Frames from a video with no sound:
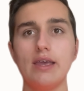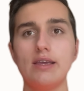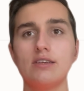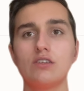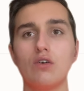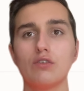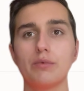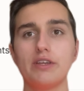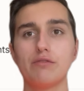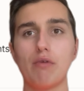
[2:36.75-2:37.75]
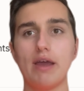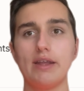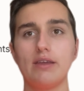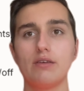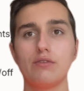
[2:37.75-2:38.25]
is already
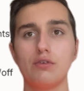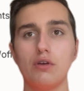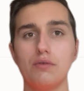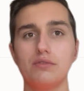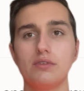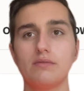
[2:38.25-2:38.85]
writing the code.